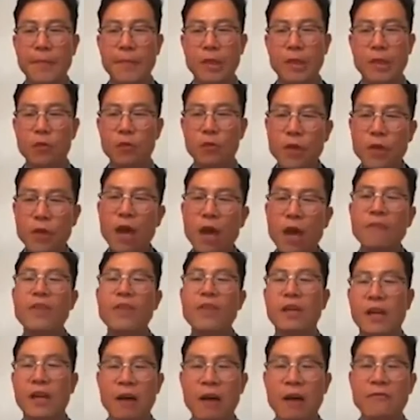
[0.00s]
Do you have the
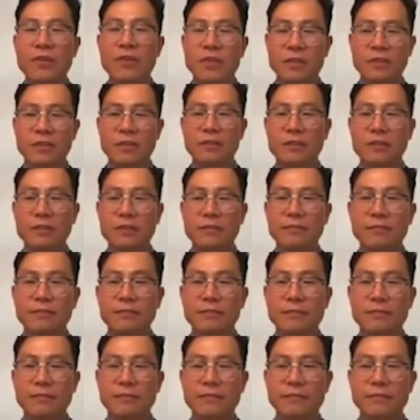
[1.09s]
confidence?
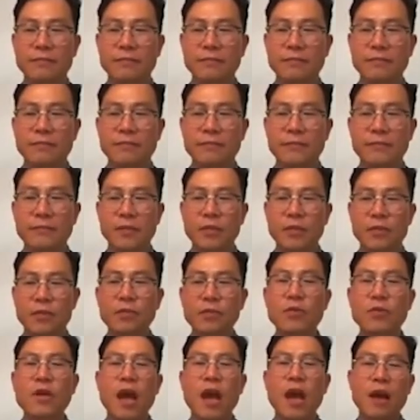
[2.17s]

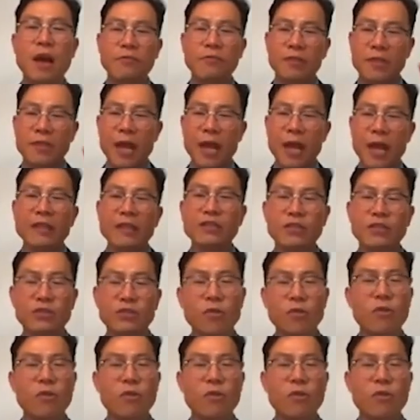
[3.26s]
Do you have that strong